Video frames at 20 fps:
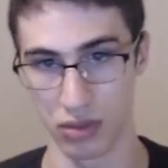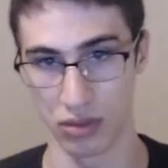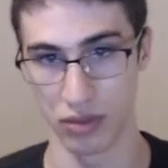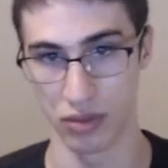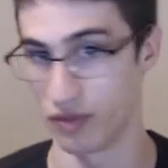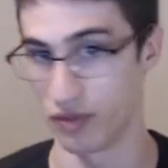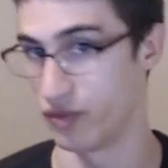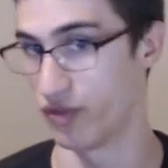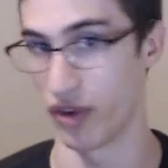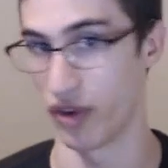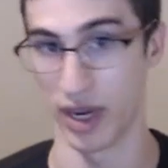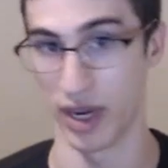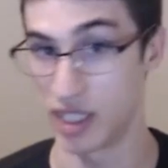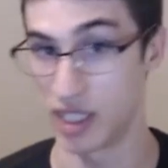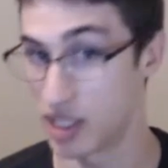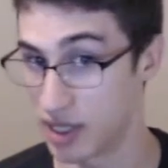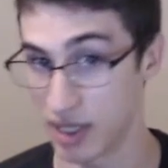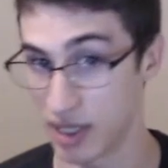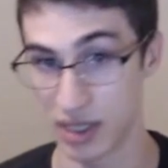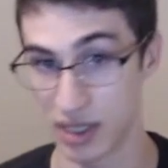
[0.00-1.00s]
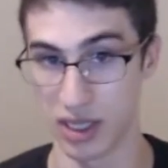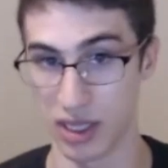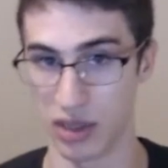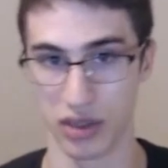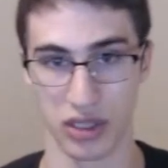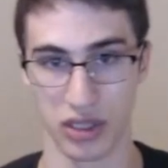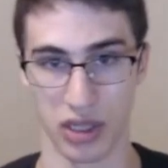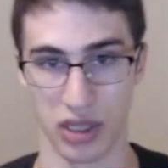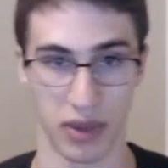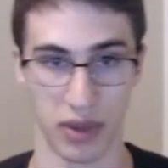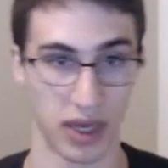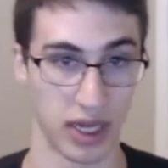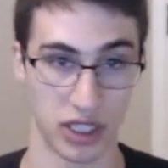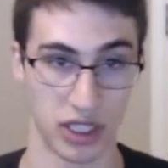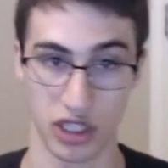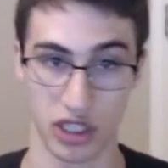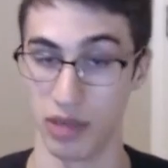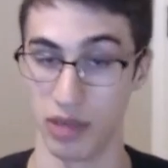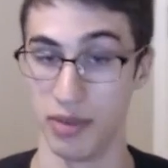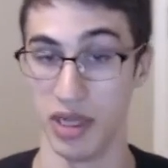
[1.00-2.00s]
fresh 60 or something, it's
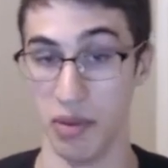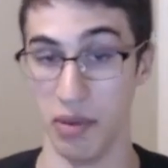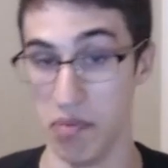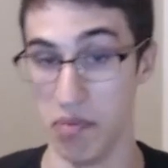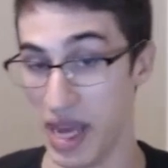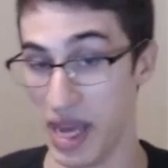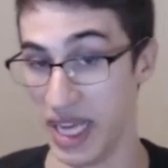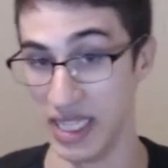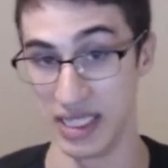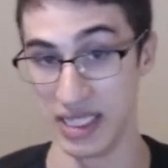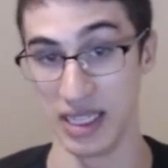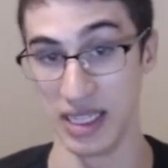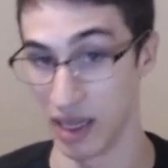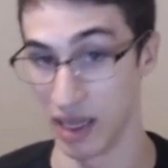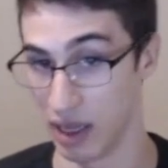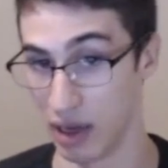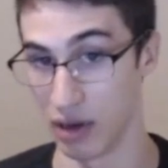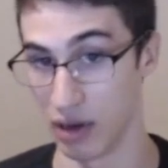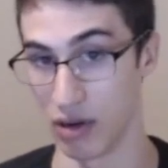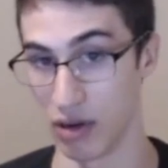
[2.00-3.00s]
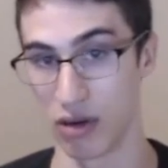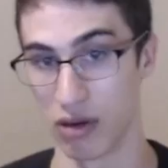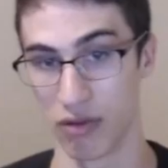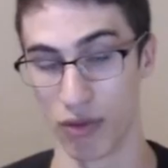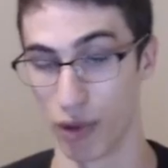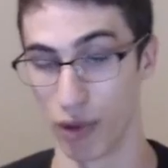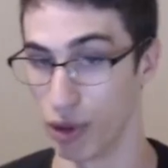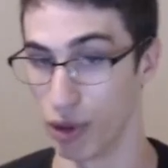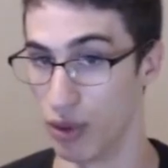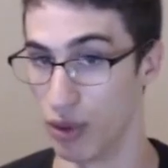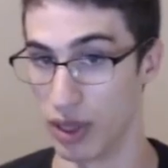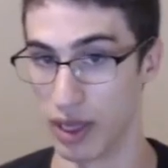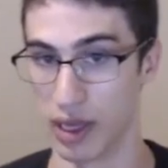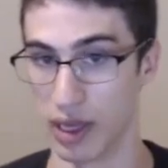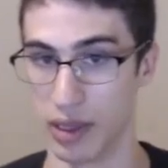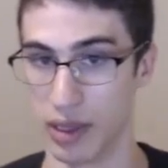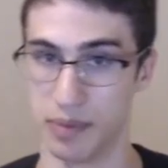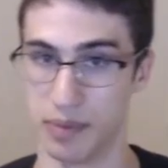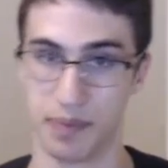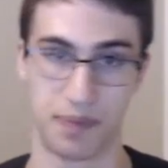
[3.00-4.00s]
going to be amazing gear for you to get.
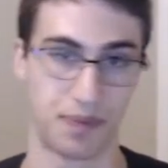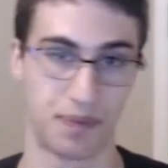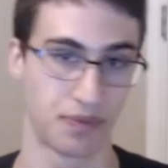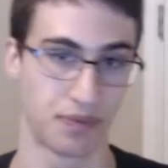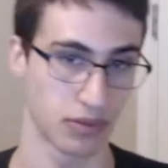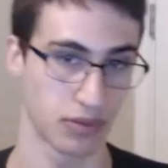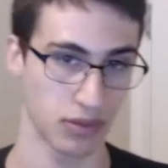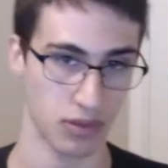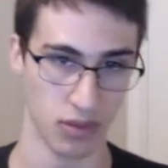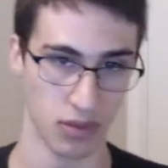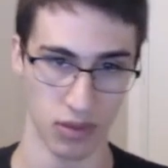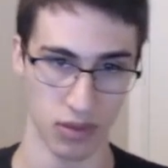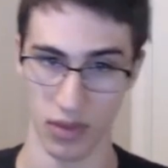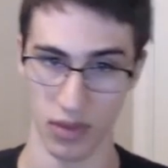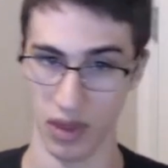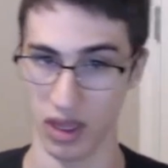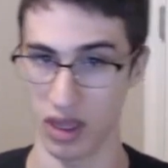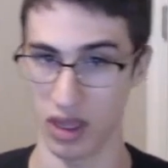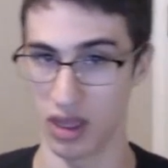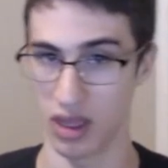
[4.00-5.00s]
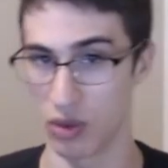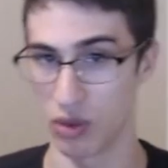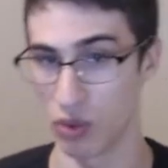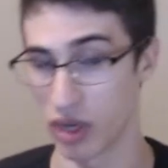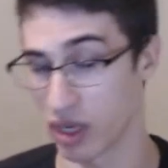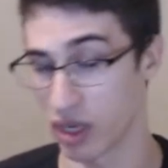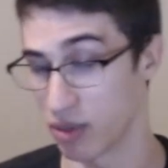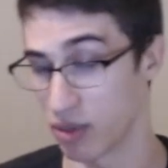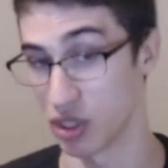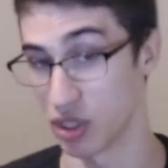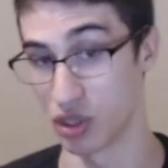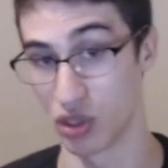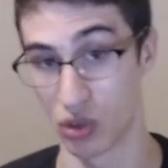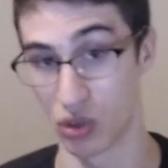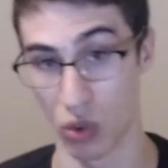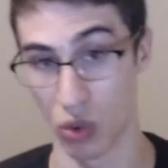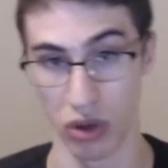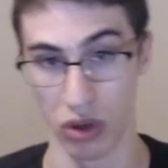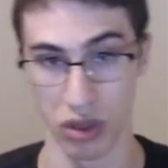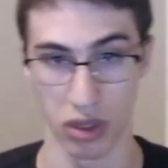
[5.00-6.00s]
When it comes to
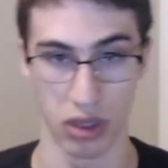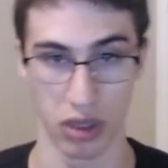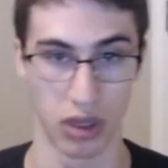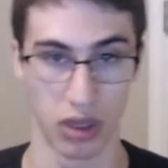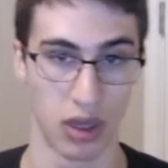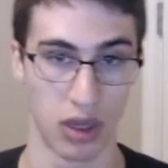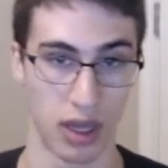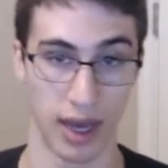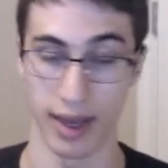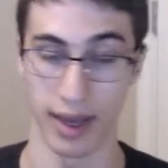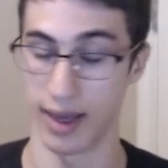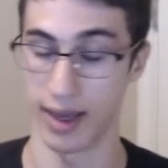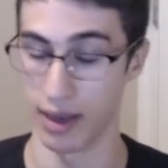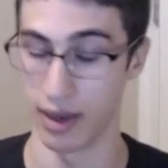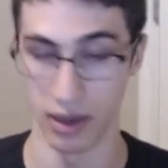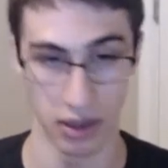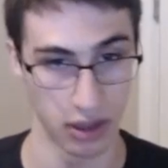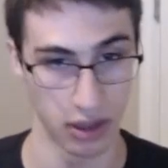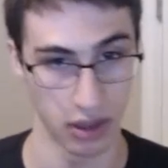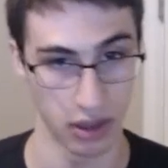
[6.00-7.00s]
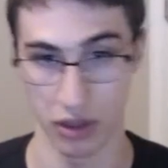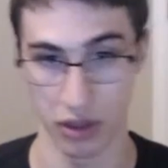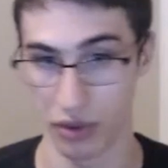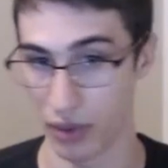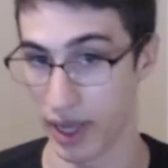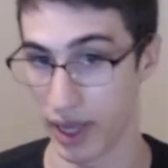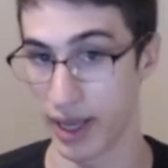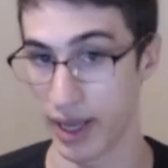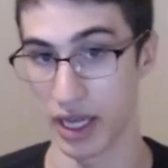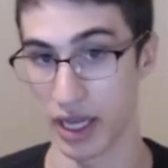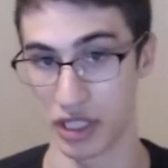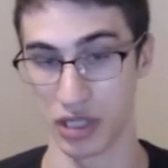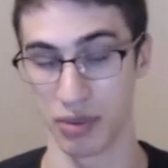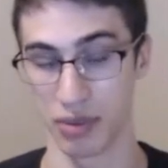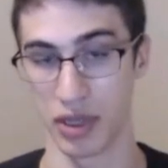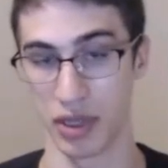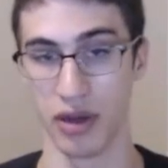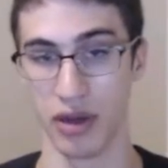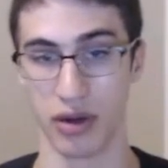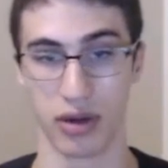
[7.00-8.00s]
Sword, again, great catch-up
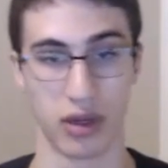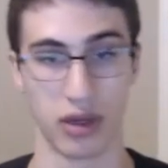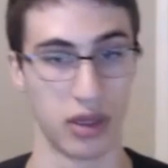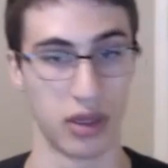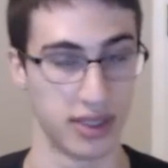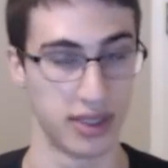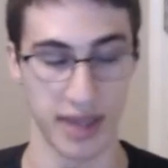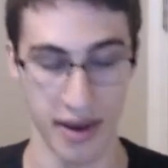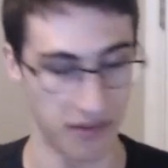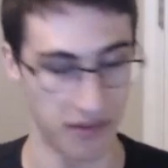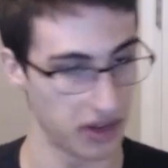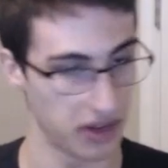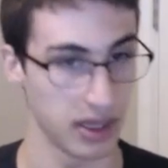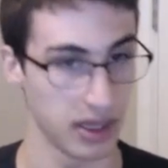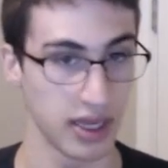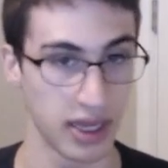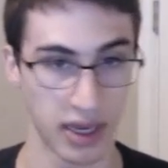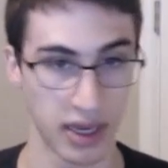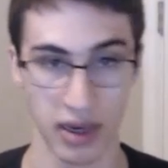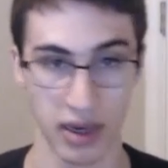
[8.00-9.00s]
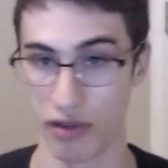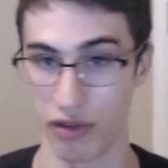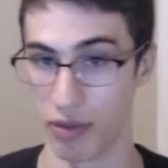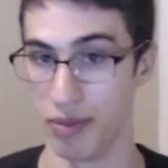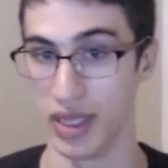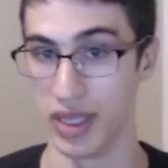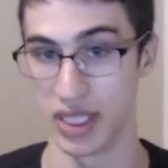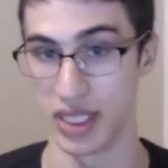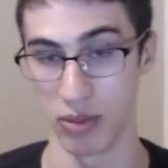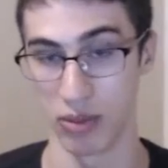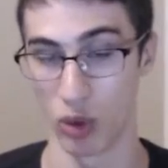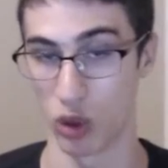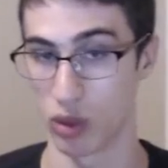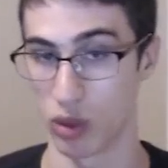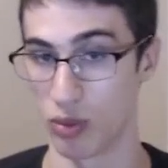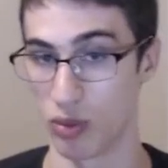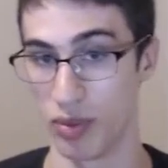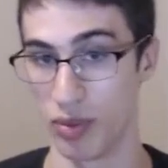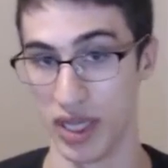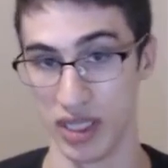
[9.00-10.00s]
gear. Definitely get it if you're missing multiple
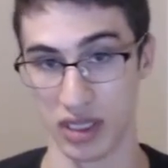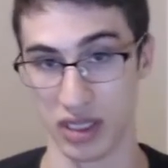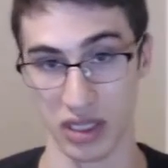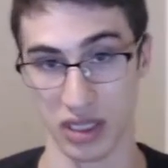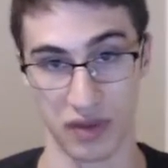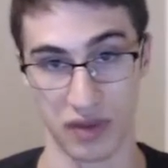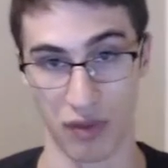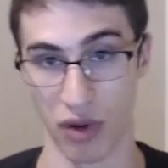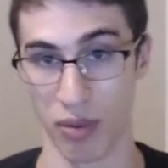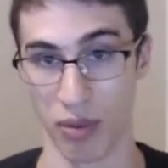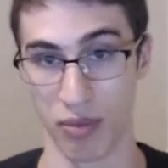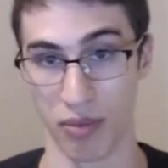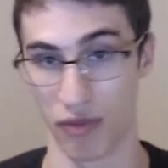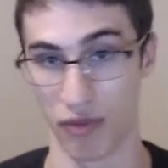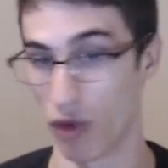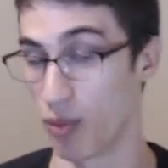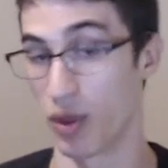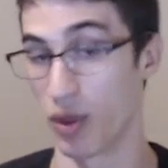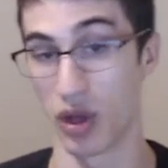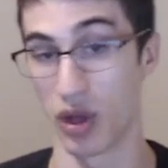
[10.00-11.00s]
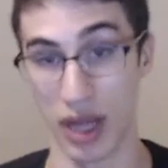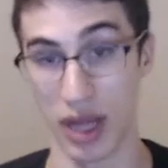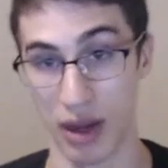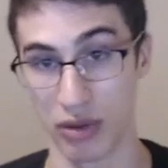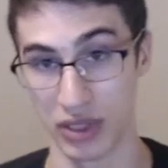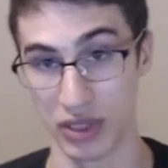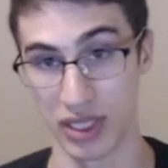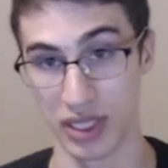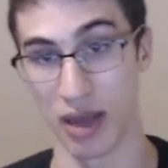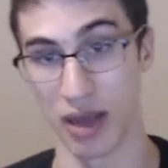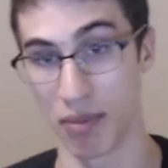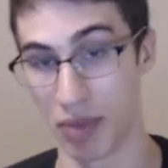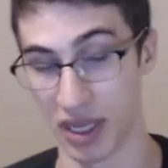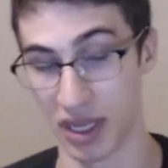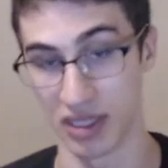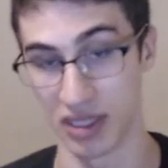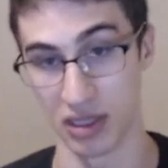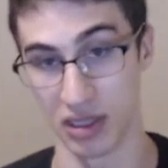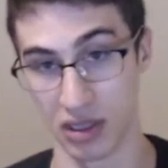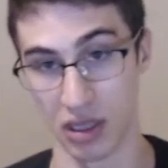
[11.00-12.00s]
pieces from the Clown set, best
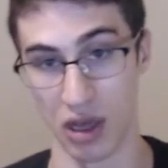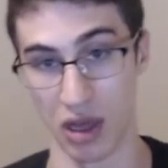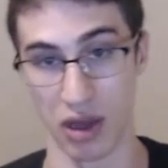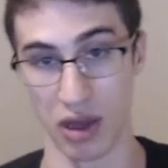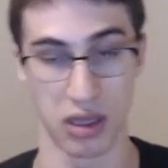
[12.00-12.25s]
in slot.